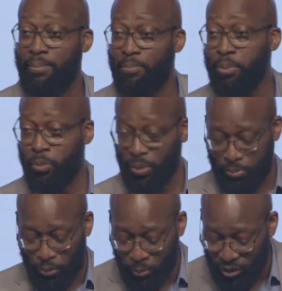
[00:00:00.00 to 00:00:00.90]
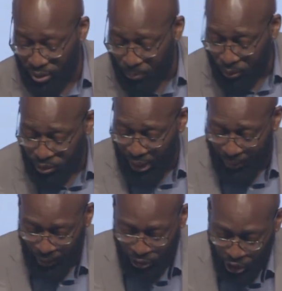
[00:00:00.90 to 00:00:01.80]
putting
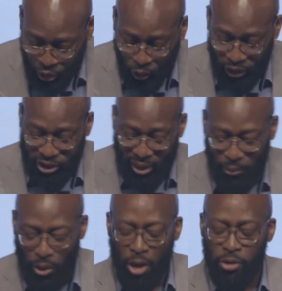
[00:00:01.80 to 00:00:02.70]
the issue on the table,